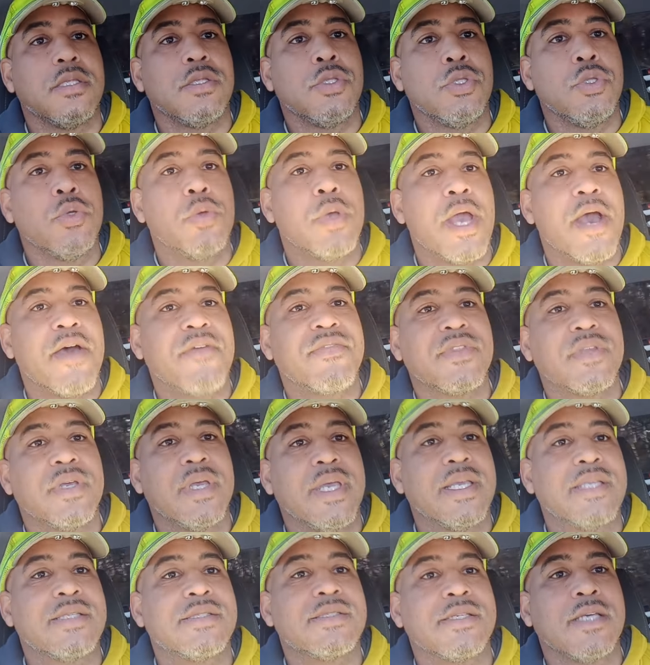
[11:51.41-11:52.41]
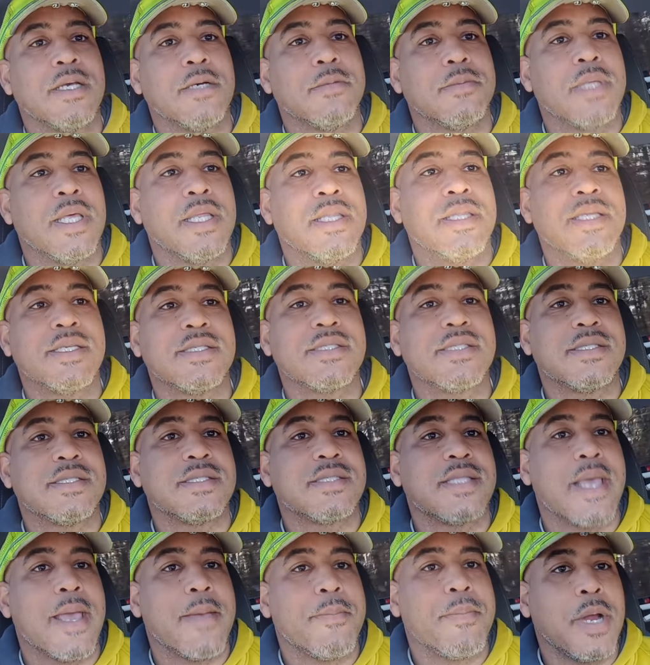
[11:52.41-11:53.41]
you have to accept that this is
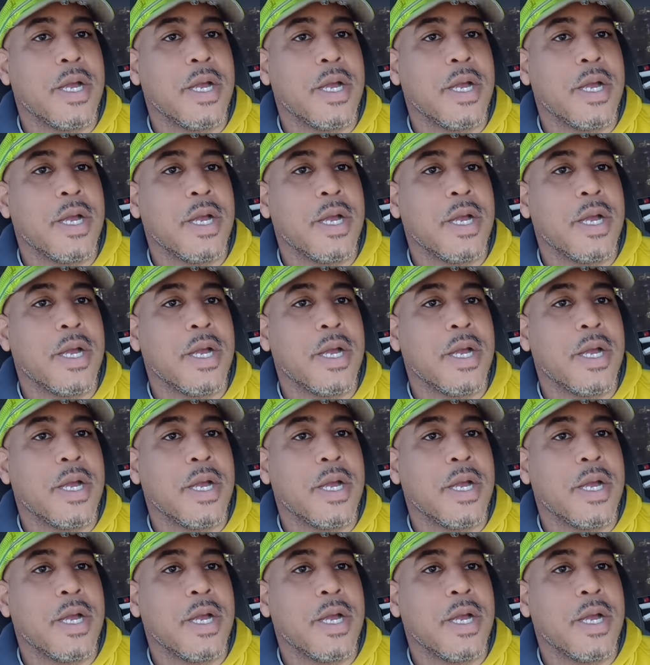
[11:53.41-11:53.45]
that